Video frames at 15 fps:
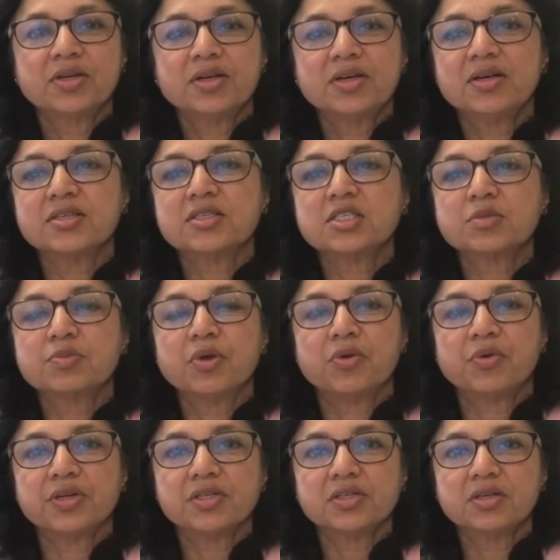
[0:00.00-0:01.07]
her
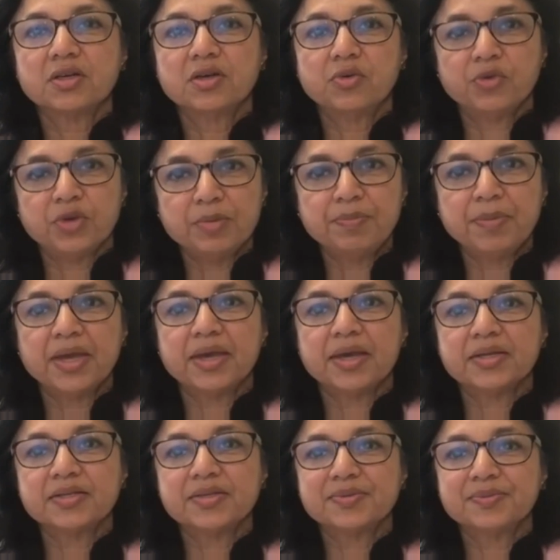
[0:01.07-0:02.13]
spirit
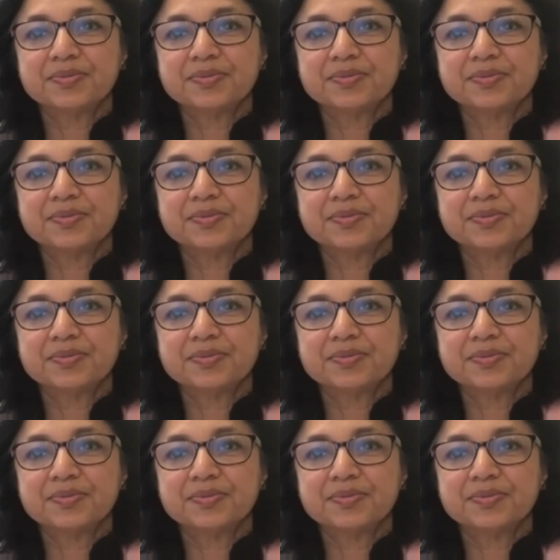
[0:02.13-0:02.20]
repaired.